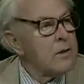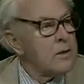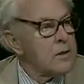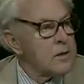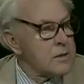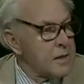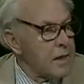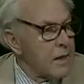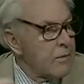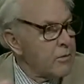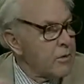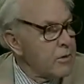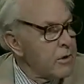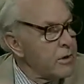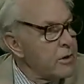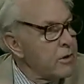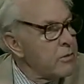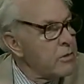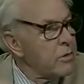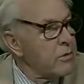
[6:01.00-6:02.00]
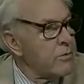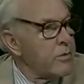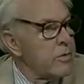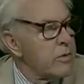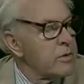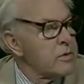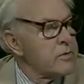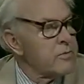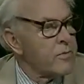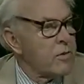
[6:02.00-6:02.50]
the sound of the
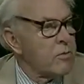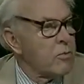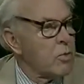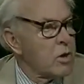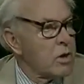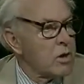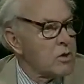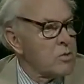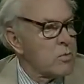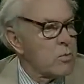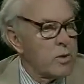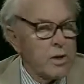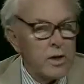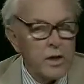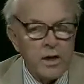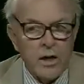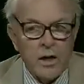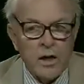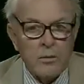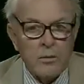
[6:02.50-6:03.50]
universe, from which we get our